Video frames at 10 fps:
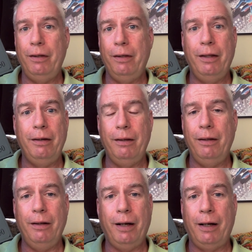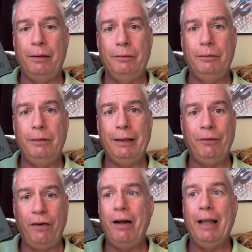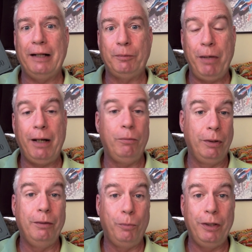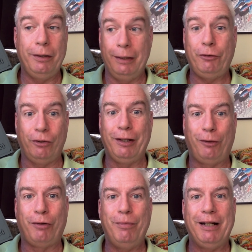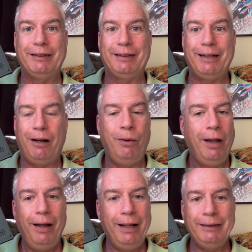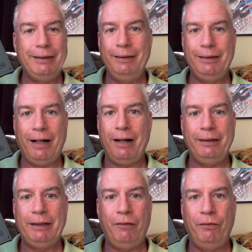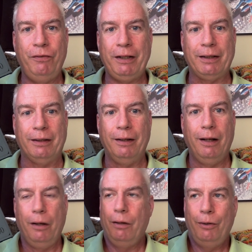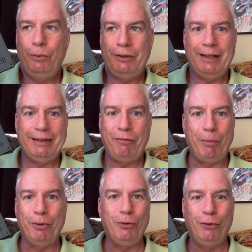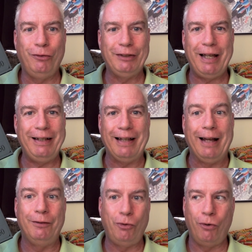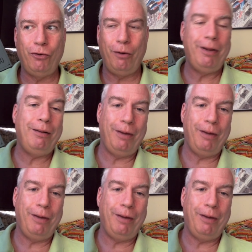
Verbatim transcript: that uh, at the very last minute, with literally three minutes to go, is entirely self inflicted. Who says every book reviewer is like that? George Orwell?